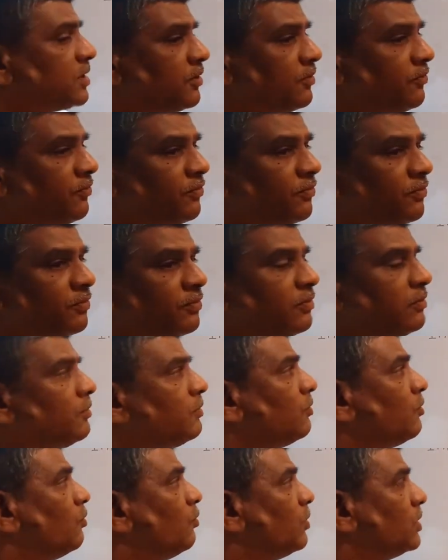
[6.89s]
of
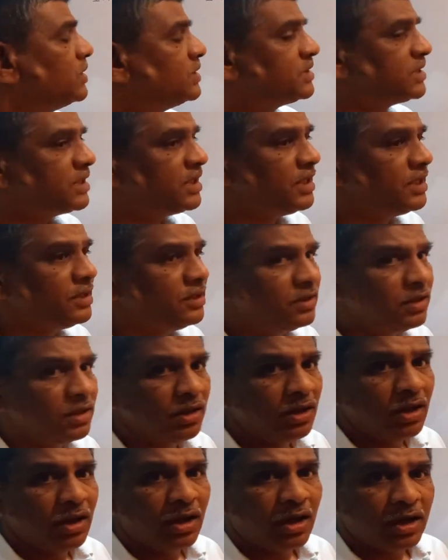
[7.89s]
one gene
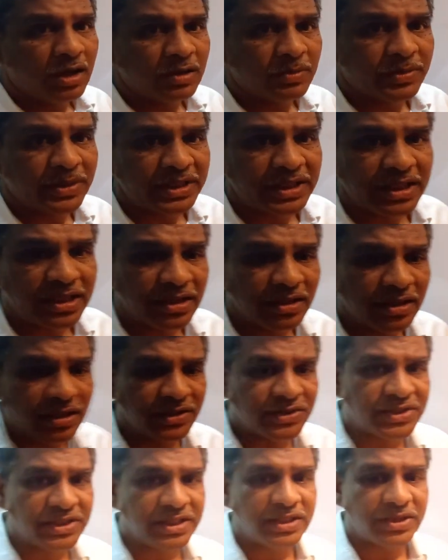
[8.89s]
or particular
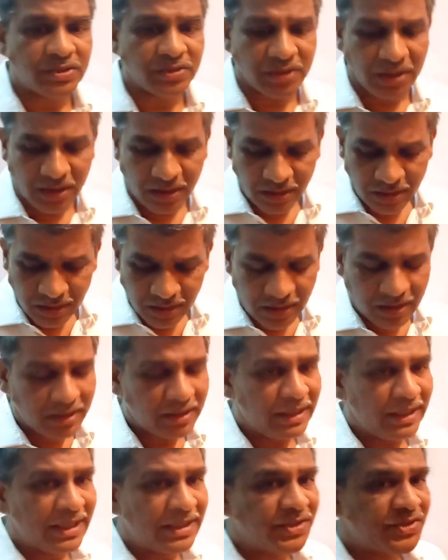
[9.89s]
gene to the
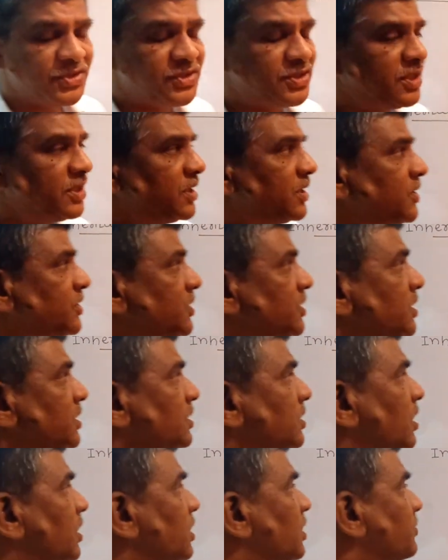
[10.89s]
next generation in
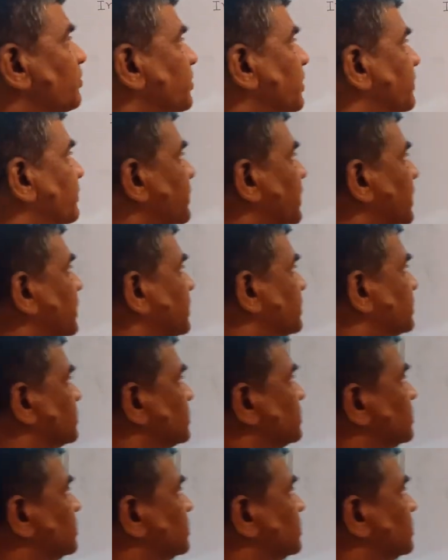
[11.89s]
garden pea plant.